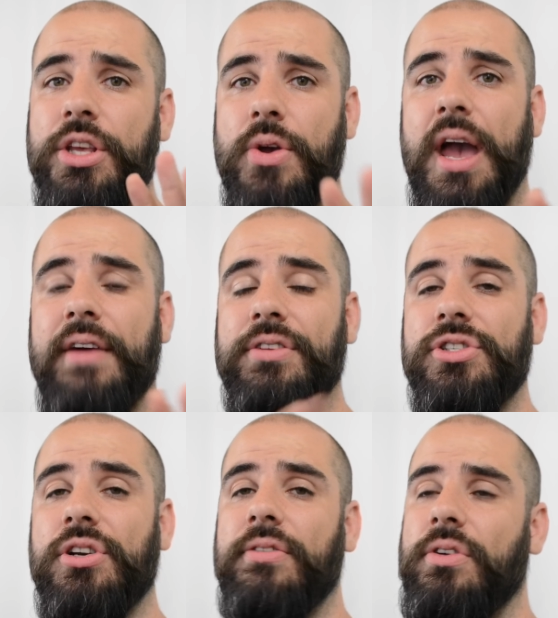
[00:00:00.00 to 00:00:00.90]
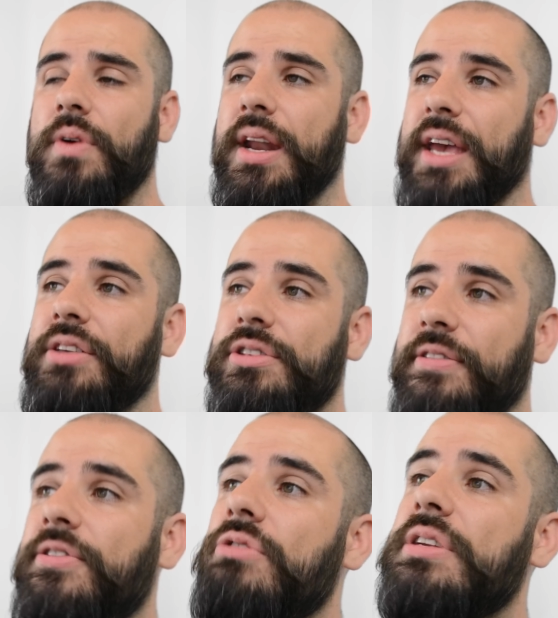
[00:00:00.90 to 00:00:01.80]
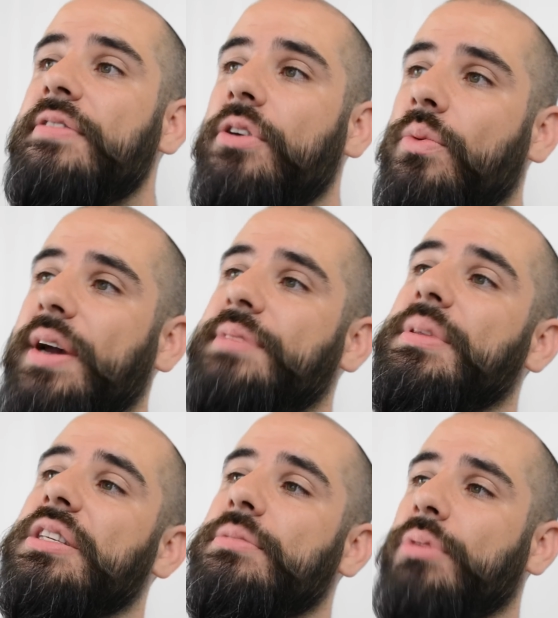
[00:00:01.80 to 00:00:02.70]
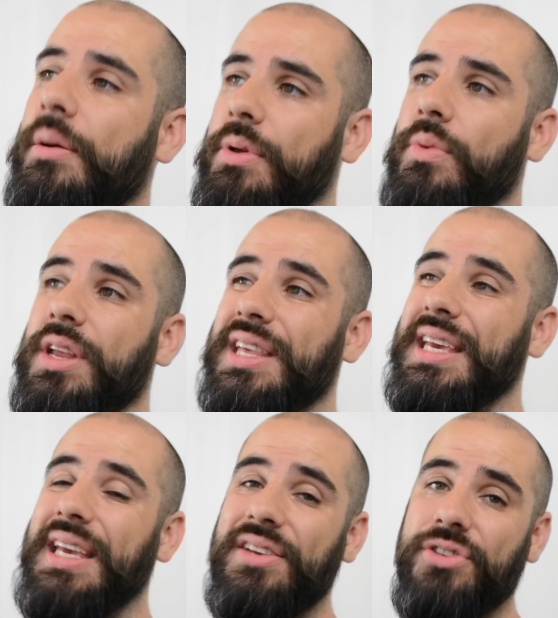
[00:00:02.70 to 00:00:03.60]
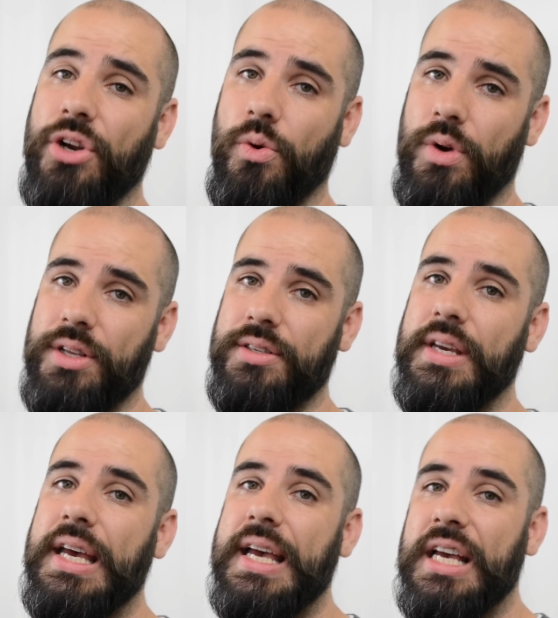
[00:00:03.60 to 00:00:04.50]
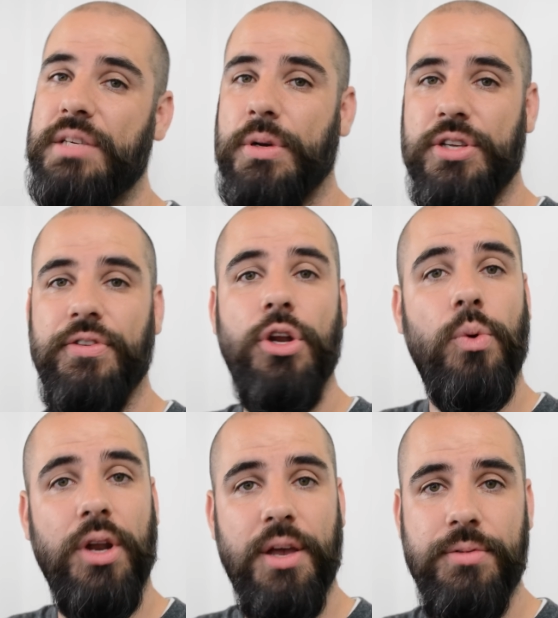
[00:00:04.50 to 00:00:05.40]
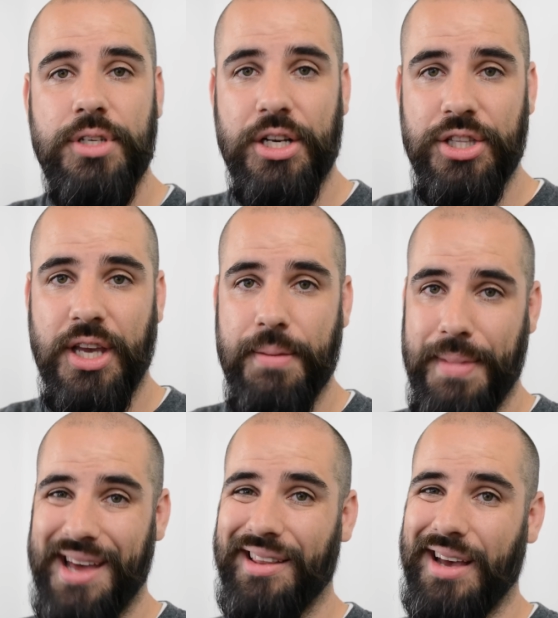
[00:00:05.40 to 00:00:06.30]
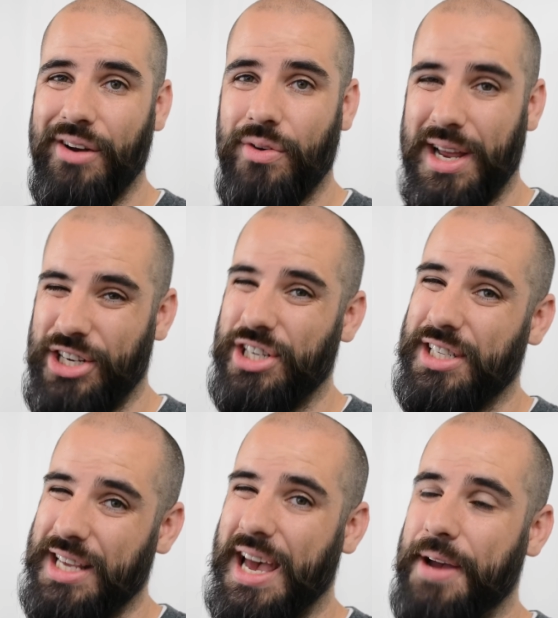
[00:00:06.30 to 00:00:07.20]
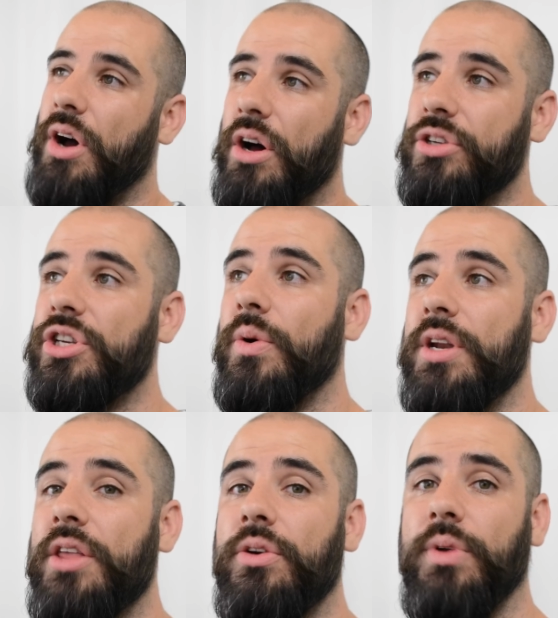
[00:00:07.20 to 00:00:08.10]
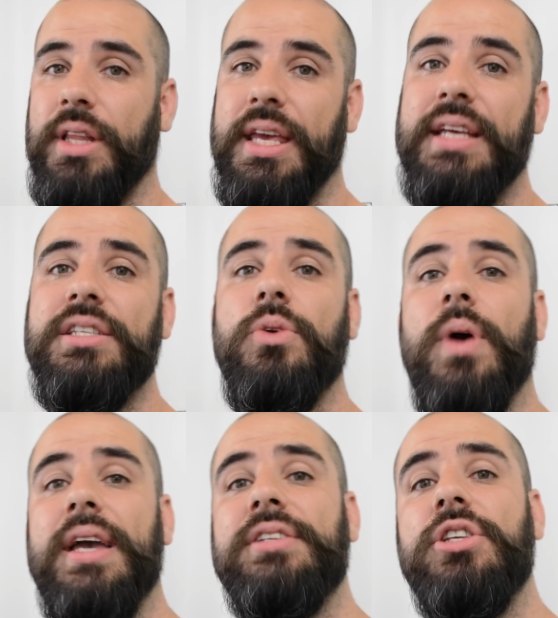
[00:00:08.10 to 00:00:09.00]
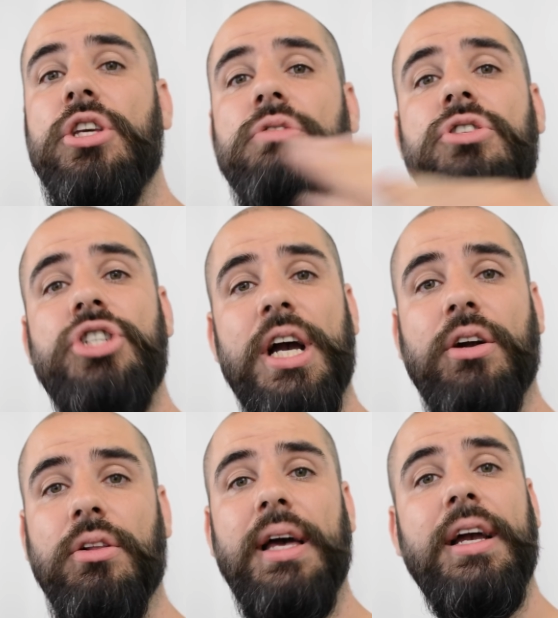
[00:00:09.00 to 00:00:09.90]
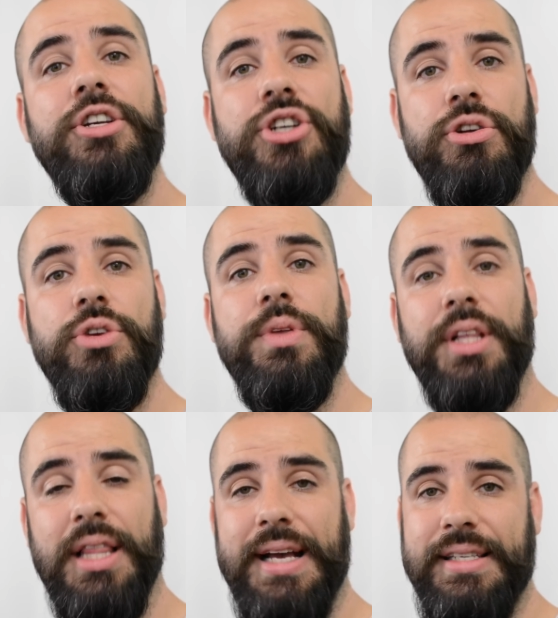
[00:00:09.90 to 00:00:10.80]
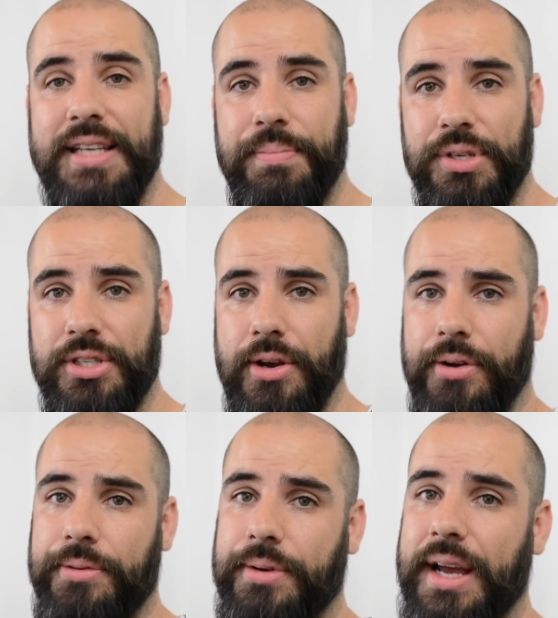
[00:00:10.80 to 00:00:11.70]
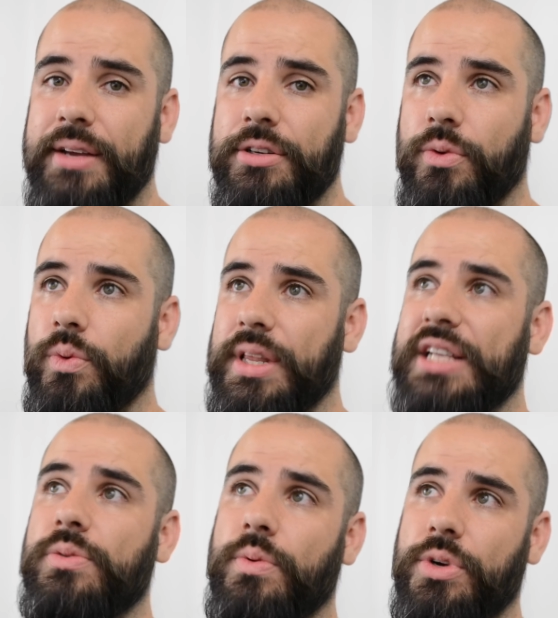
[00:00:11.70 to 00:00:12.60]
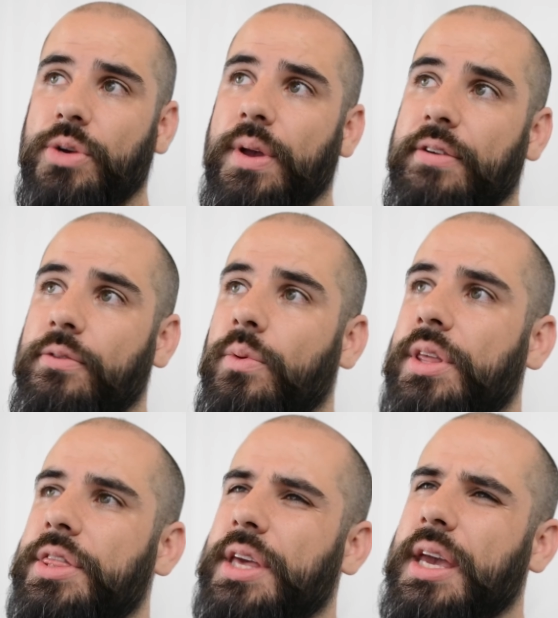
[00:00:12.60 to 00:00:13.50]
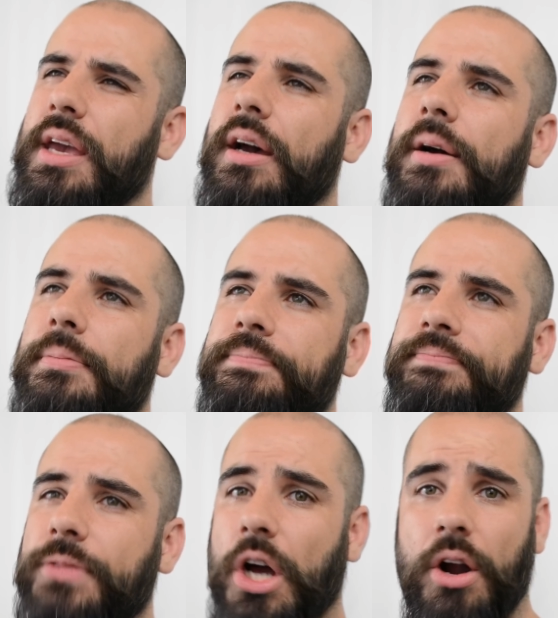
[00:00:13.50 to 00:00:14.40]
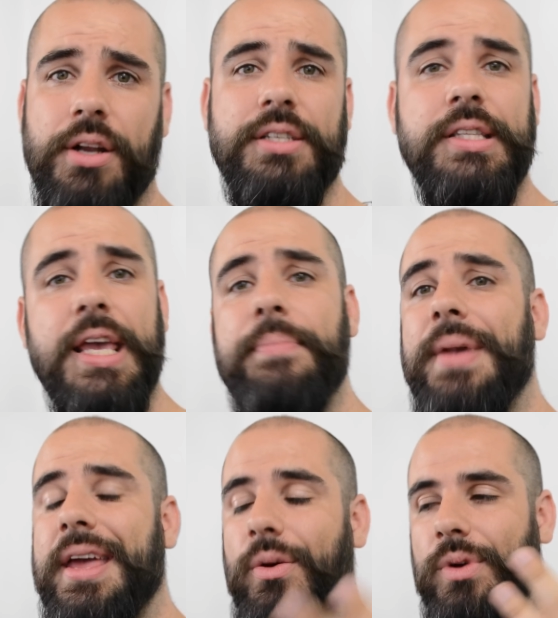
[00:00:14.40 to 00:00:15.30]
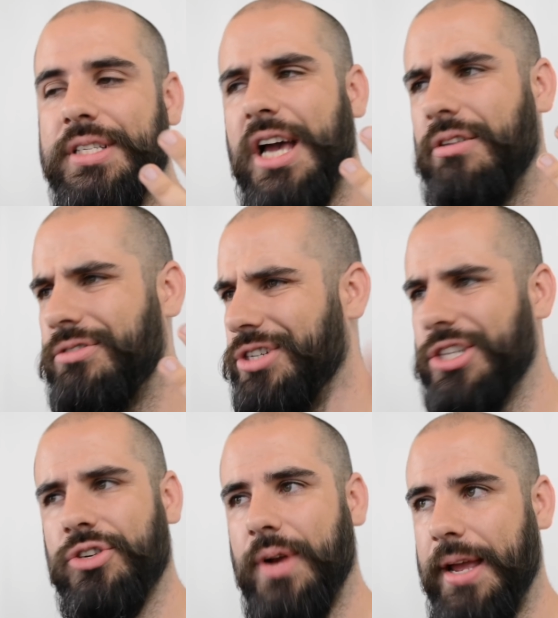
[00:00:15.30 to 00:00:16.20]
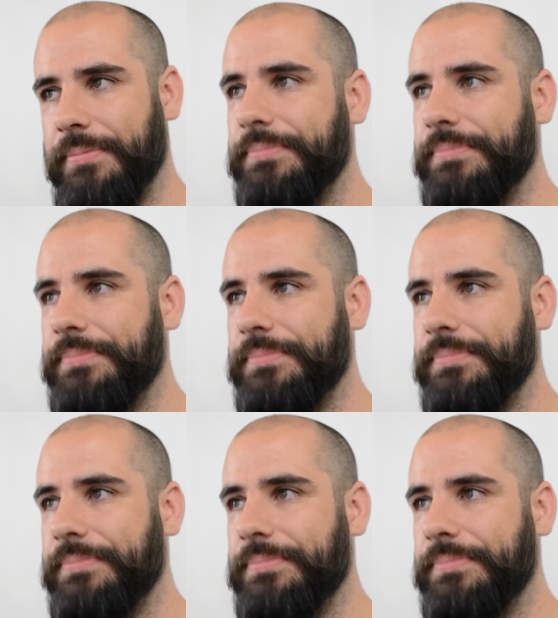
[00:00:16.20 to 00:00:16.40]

that you have a server running. And there's a few different ways, but this is probably one of the easier ones, especially if you don't want to touch the command line right just yet. Also, another really easy way is to use Jekyll like I showed you in the last episode, right? Where that's what we're doing with the, um, the artist theme, and it works out just great.